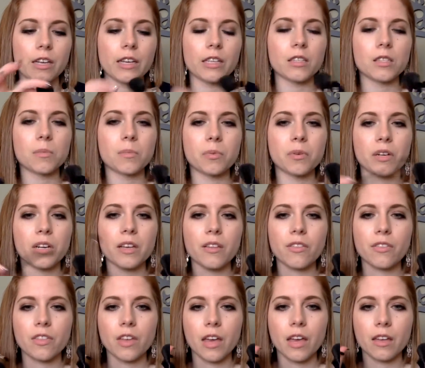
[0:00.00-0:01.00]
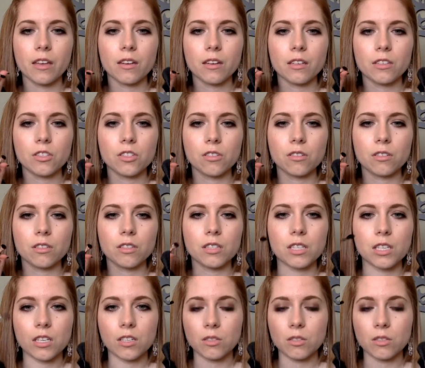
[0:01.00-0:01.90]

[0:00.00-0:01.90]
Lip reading: It's pretty thin, as you can see,